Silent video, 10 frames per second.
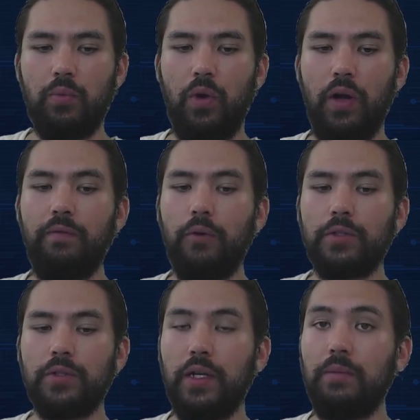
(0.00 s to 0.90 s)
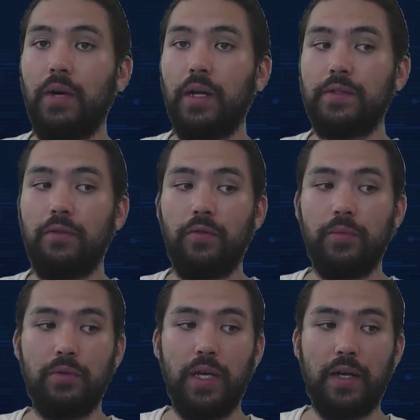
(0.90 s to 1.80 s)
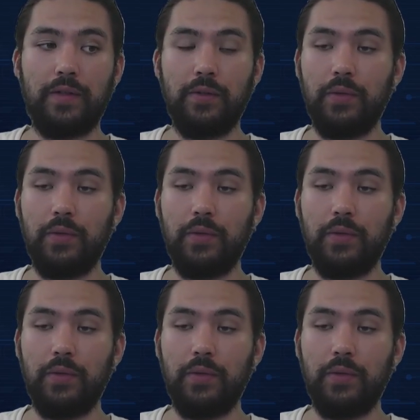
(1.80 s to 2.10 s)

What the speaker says: one Fortune Lady monster from your deck. So we